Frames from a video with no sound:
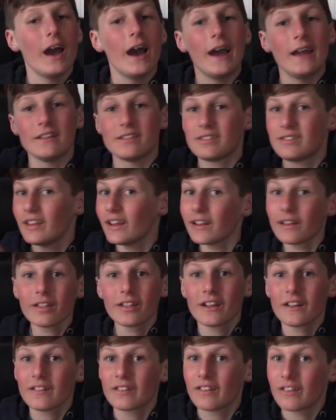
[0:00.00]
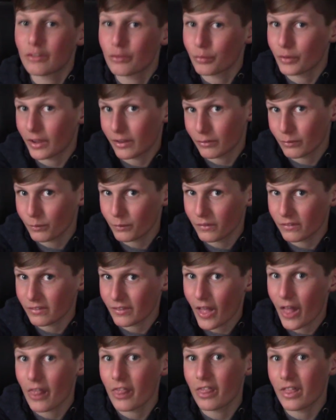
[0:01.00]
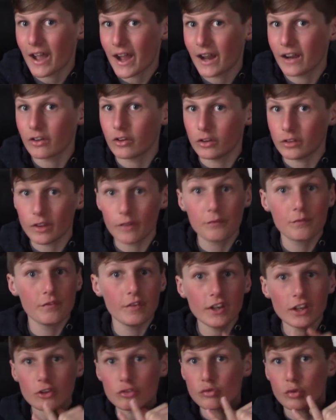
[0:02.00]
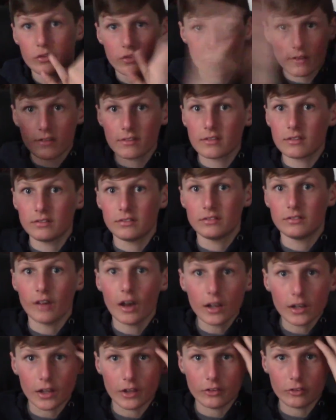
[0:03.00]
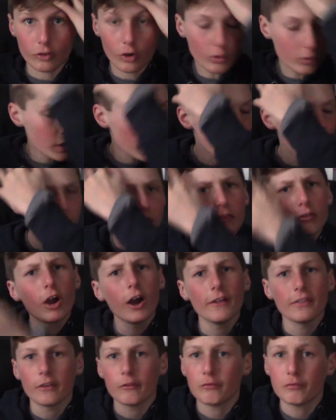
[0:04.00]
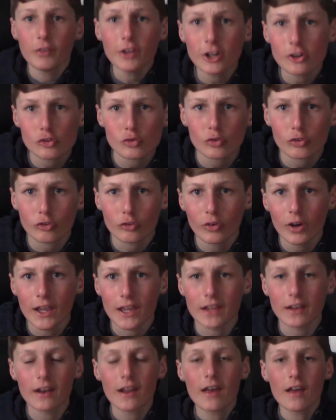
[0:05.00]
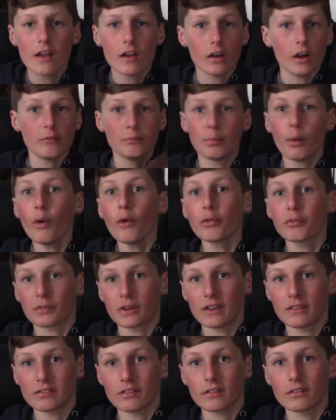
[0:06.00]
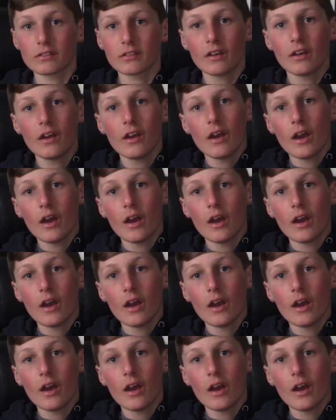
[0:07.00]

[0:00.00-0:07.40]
I didn't think this race was that good. The finish was stunning. Don't get me wrong, the finish was great of both races.